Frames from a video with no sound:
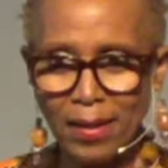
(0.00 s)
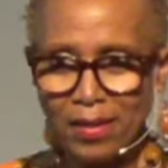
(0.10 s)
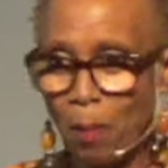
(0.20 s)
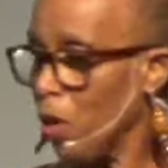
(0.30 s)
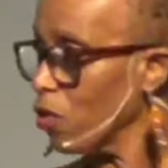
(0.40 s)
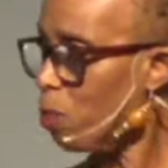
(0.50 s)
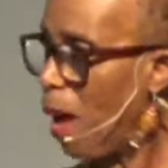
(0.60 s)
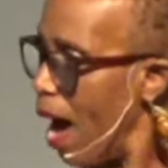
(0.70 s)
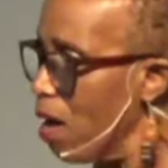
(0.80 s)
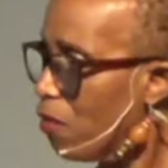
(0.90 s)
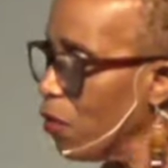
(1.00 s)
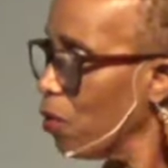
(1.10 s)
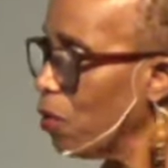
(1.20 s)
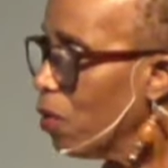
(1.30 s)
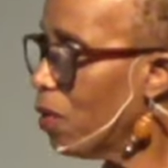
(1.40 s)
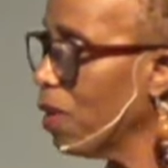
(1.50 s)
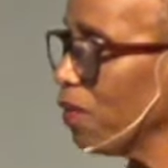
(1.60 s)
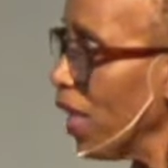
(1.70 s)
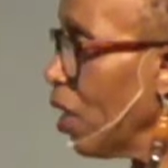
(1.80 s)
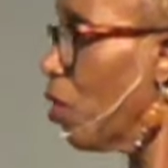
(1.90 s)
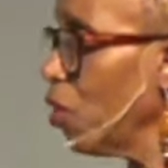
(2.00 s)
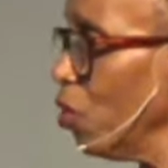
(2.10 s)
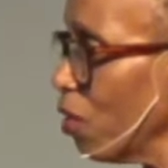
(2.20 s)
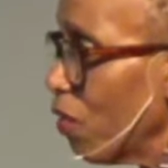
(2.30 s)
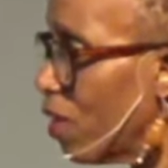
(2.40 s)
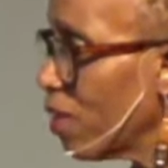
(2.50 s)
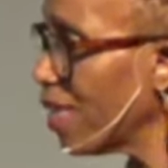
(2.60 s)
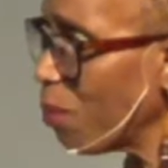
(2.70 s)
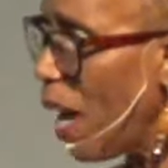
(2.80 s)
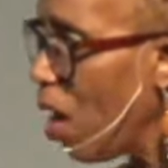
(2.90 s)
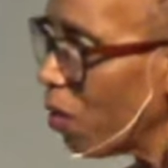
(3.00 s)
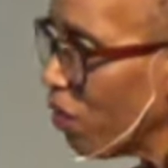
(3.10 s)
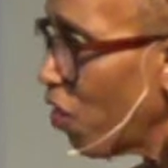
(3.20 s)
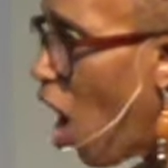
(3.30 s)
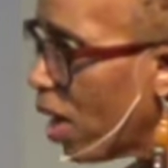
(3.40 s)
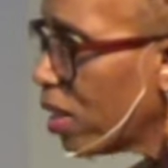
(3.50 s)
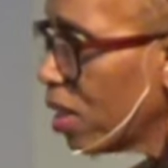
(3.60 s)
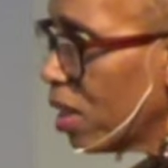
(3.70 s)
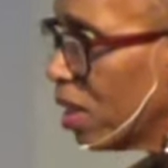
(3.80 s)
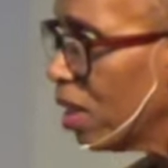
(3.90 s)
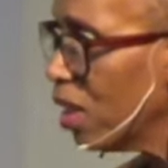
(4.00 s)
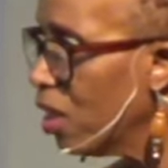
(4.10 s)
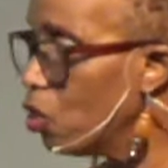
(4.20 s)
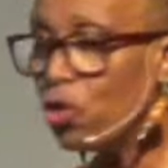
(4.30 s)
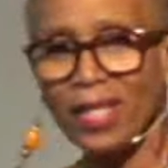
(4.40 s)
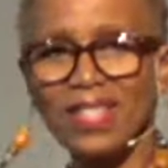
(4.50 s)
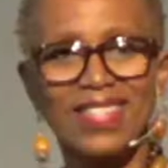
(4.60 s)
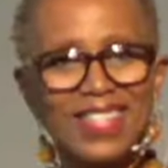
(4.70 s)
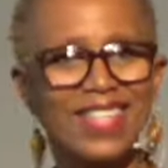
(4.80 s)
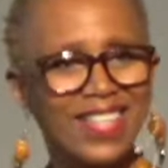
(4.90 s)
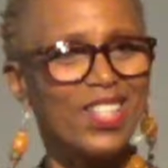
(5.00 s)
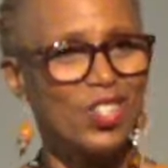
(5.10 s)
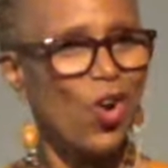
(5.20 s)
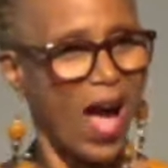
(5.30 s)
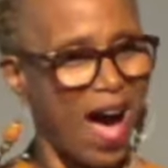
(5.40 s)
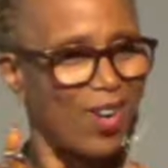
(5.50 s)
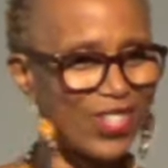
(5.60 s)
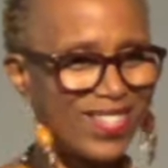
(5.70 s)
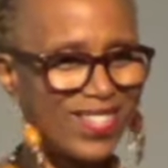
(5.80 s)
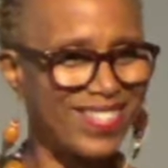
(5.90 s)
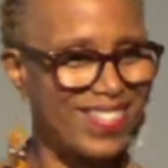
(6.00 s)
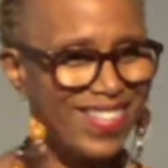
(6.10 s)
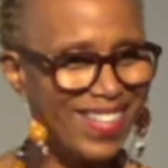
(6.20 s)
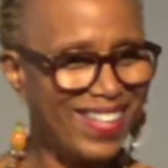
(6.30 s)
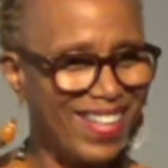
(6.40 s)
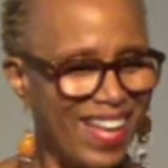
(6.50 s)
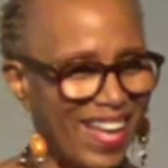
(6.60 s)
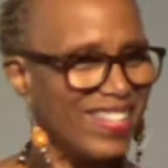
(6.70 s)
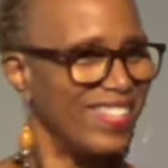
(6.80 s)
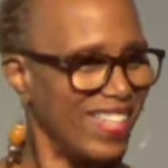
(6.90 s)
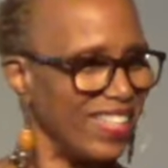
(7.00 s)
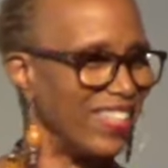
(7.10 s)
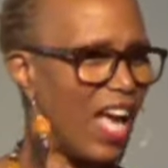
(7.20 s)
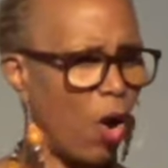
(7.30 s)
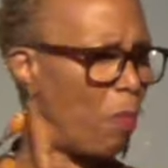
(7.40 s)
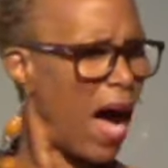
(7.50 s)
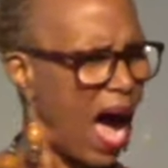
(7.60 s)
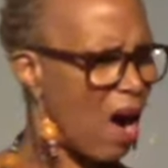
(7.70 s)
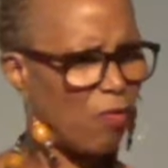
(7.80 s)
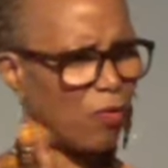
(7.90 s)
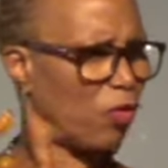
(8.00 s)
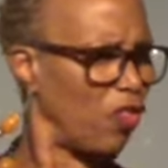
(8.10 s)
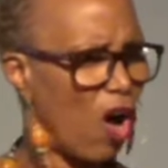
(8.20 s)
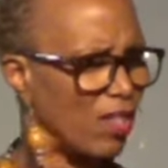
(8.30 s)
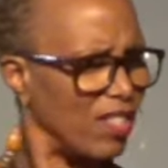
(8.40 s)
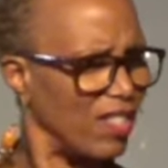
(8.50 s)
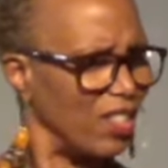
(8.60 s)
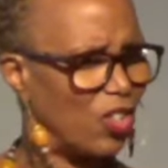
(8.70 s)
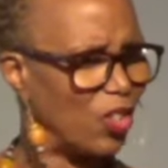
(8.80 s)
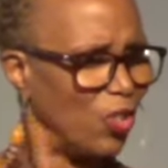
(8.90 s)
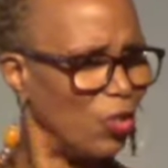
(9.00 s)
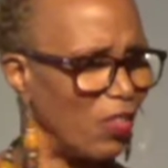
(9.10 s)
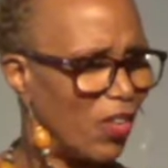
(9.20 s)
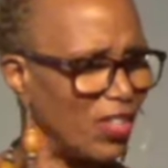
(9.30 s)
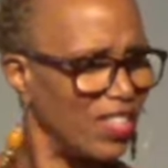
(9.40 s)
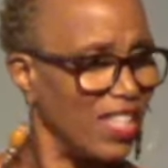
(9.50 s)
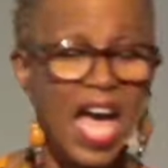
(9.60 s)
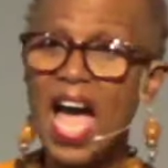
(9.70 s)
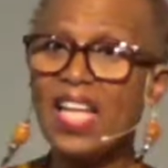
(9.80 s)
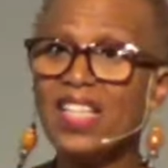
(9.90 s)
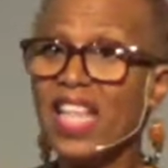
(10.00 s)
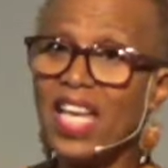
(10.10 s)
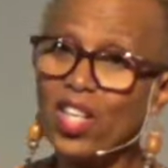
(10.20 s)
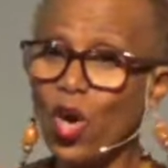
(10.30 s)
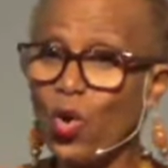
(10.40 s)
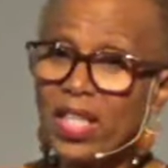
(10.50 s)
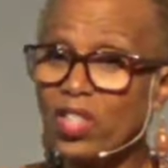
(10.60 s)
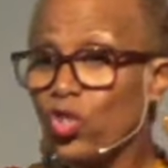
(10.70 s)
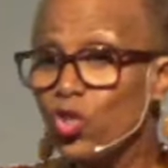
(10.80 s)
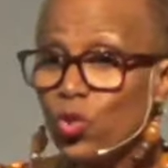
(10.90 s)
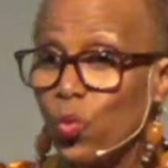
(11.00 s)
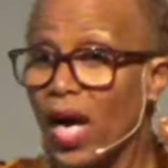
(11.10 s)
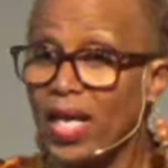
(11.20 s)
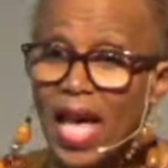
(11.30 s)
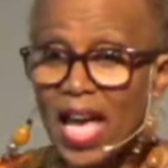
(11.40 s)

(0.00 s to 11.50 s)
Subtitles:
The most powerful thing on the universe is the power of thought. You can sit in your house and send out powerful thoughts into the universe, and they go into what?